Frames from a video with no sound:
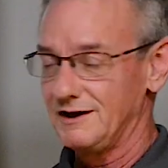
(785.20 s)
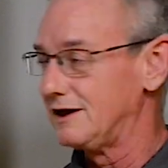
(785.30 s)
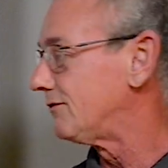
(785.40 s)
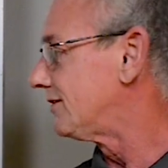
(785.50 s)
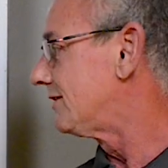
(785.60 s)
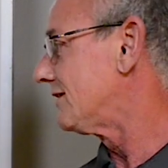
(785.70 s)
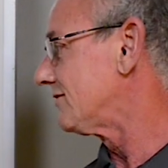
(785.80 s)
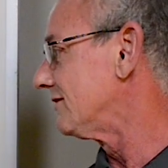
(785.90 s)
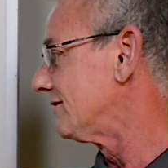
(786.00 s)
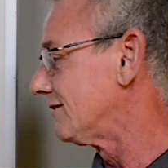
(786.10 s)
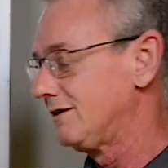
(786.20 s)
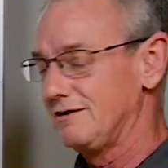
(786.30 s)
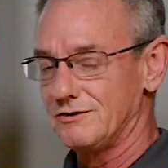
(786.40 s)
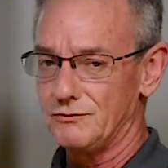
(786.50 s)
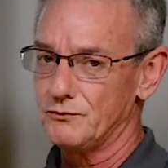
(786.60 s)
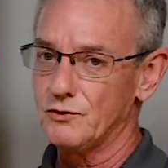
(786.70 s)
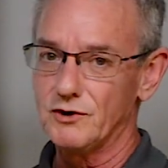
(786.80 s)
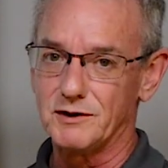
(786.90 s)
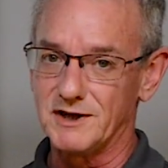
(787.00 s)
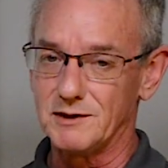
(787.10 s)
If it doesn't, don't
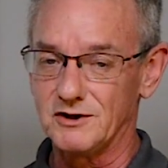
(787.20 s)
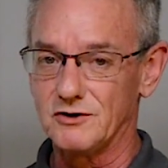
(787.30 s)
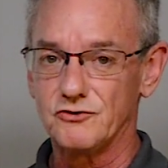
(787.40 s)
worry about it because